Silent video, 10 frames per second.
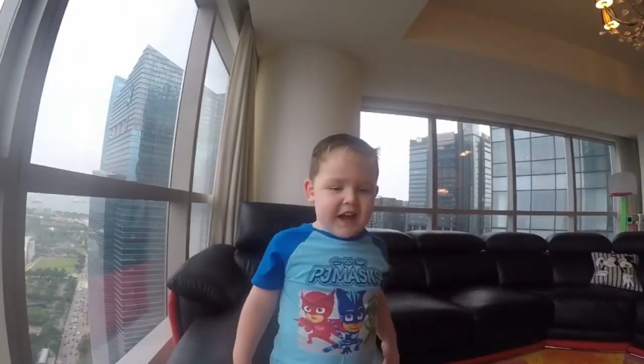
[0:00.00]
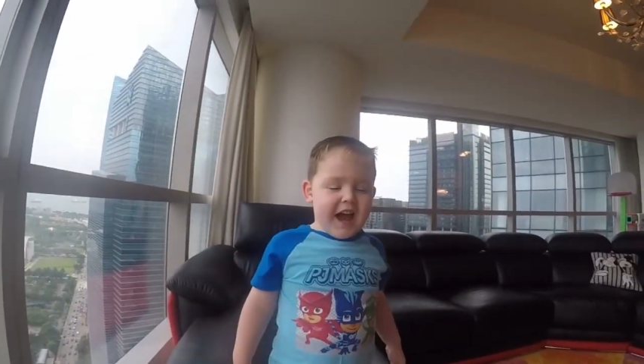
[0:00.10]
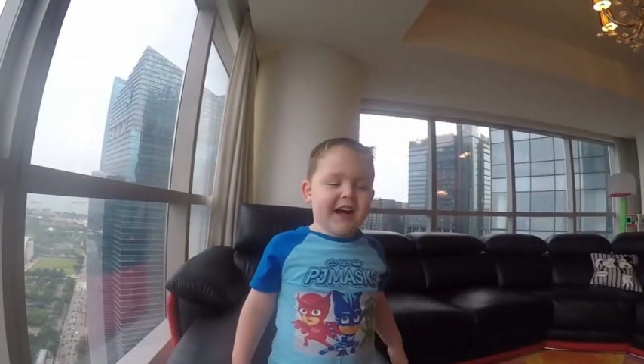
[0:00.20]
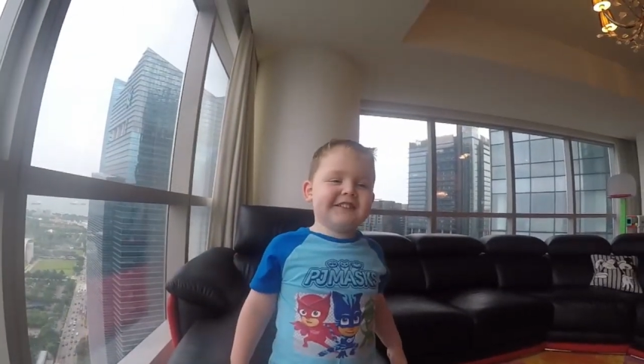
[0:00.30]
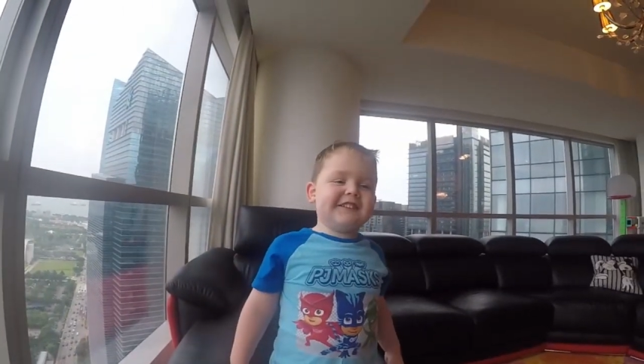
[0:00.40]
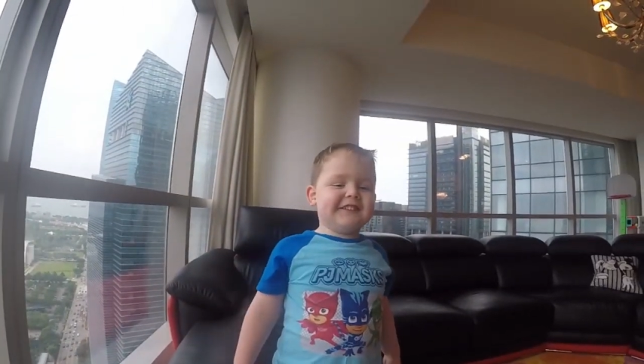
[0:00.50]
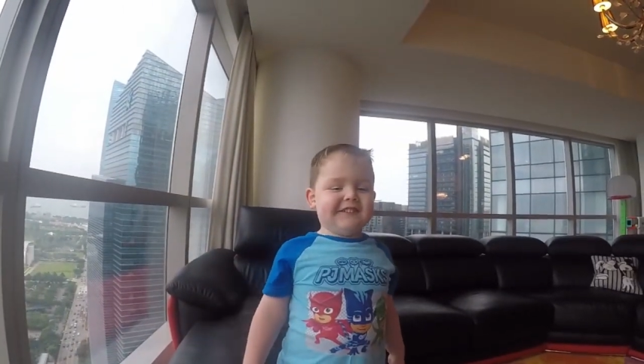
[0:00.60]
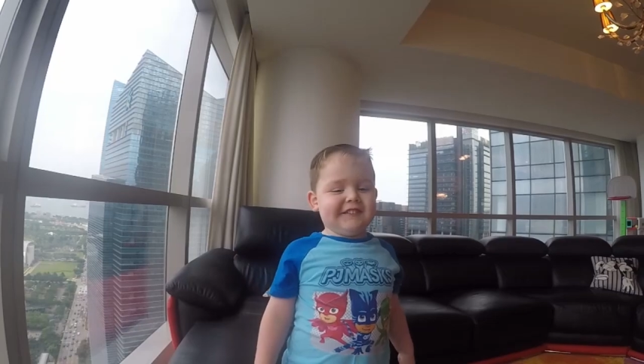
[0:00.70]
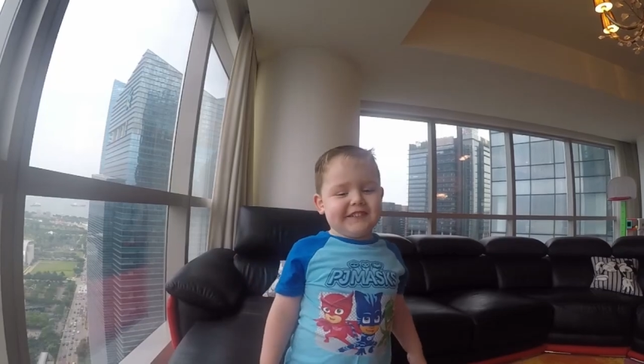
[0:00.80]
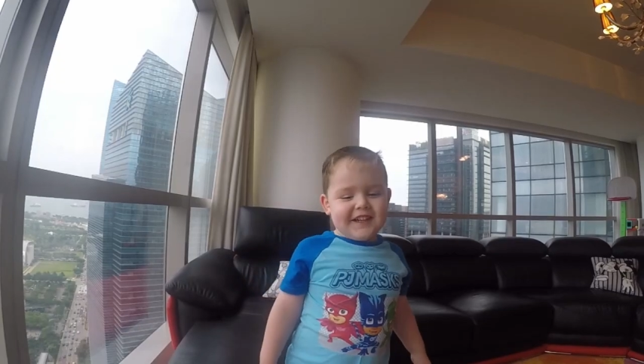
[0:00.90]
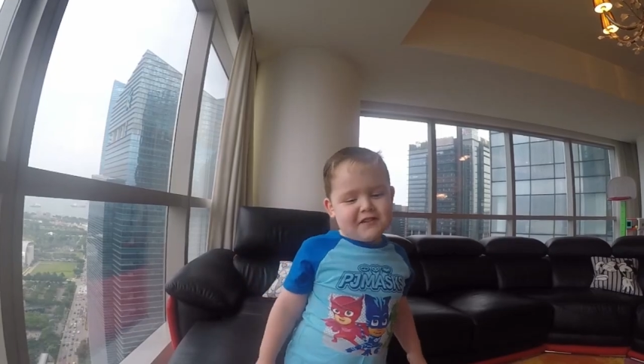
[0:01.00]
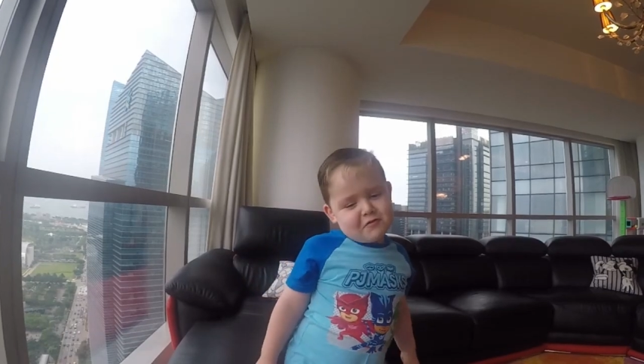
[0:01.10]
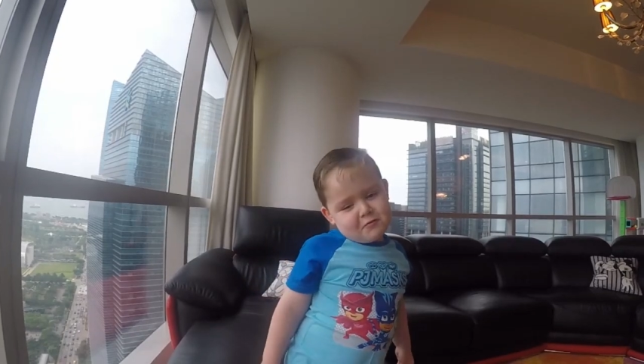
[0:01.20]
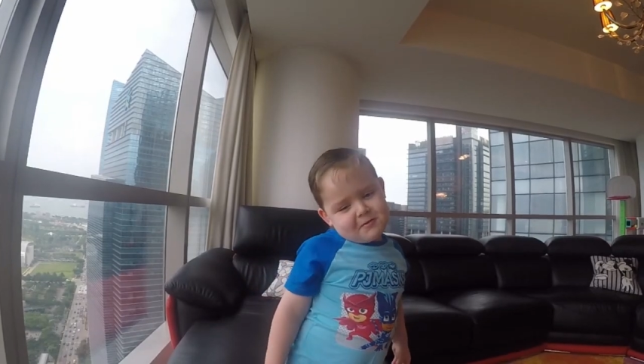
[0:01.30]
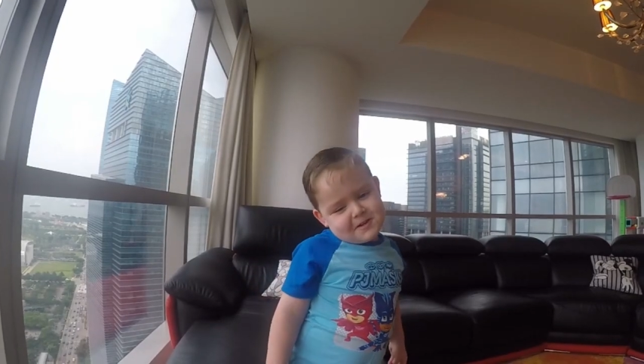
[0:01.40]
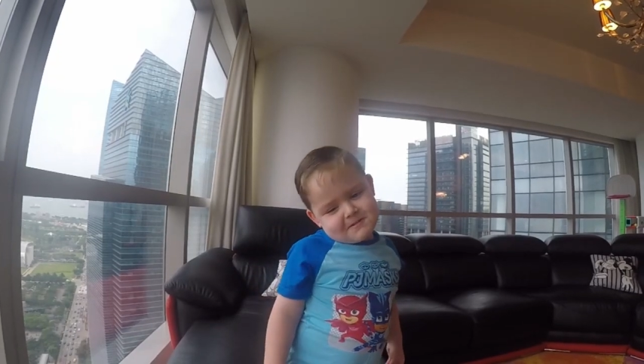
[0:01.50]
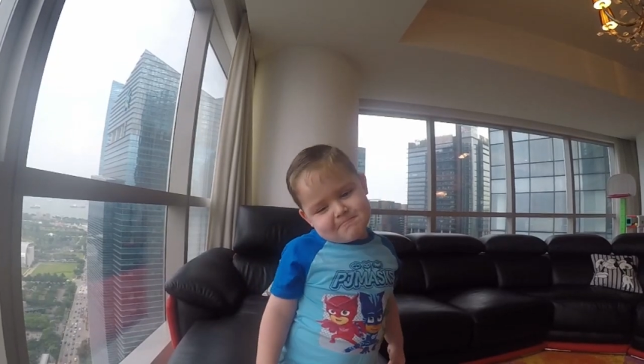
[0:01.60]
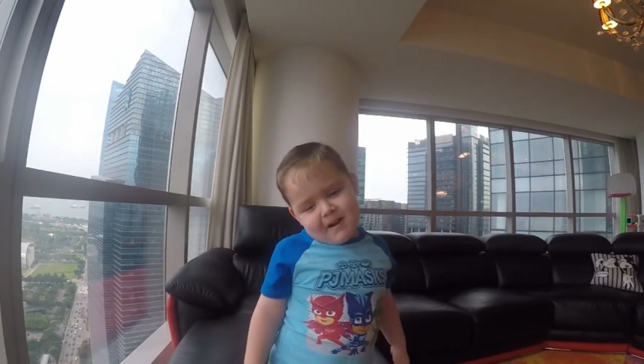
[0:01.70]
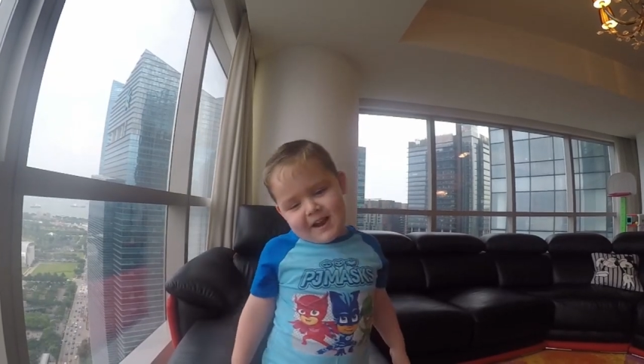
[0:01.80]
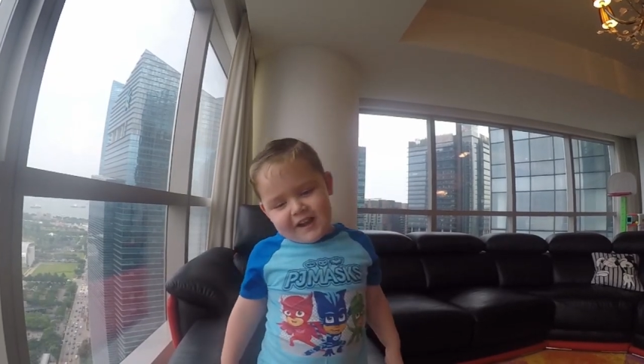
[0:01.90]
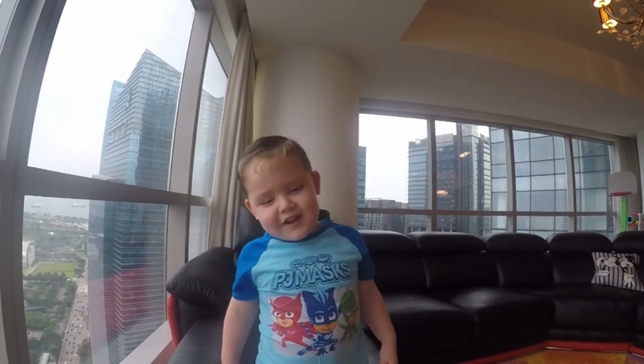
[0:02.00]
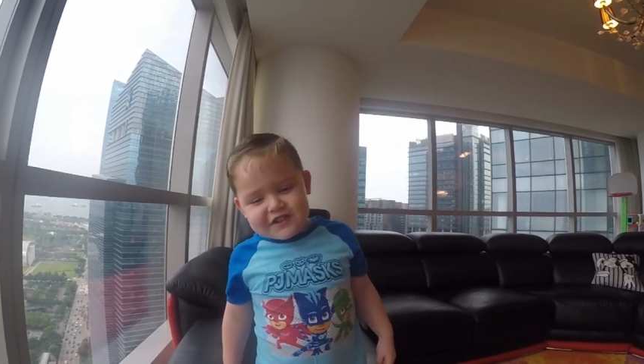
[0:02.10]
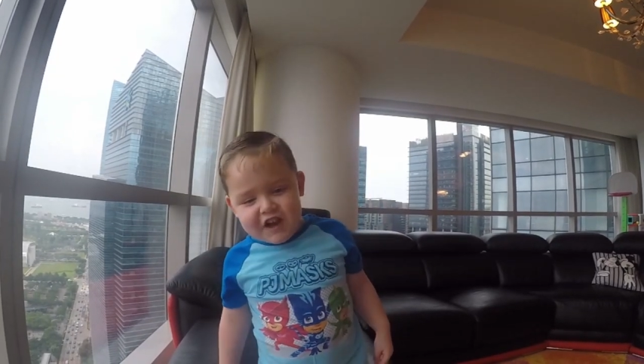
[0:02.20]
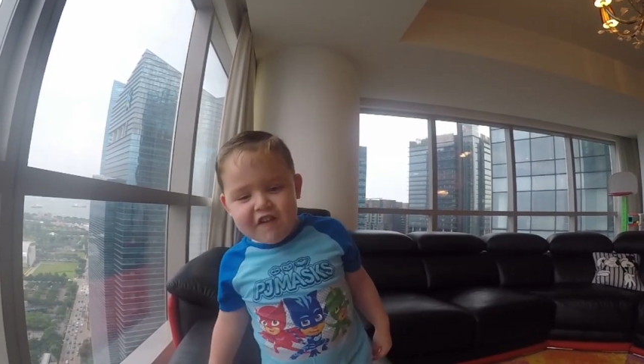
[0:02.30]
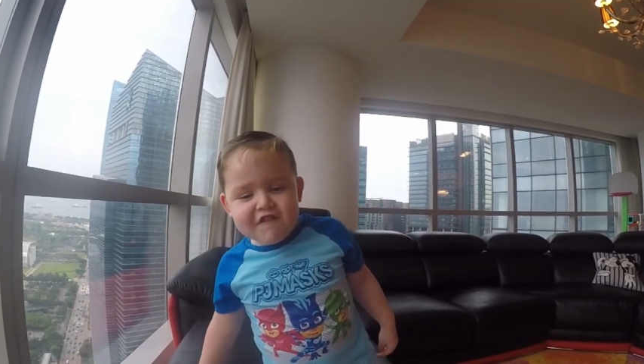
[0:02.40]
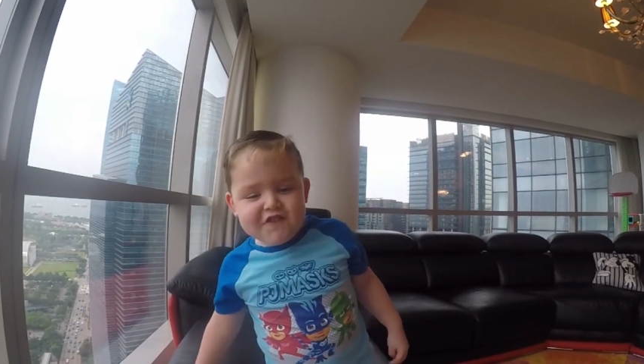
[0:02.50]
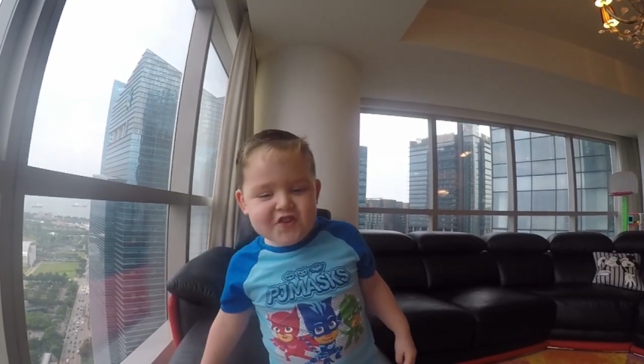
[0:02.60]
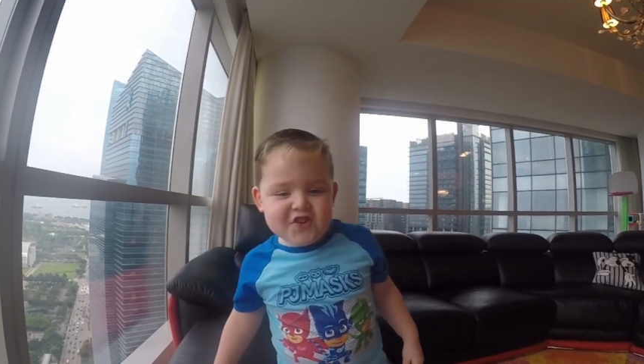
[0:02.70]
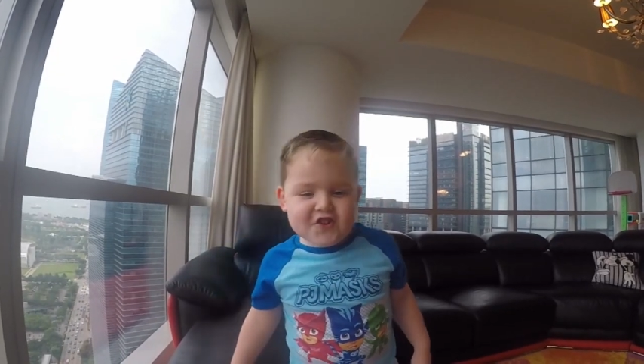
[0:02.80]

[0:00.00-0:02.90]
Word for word: Adults, you can't do this by yourself, you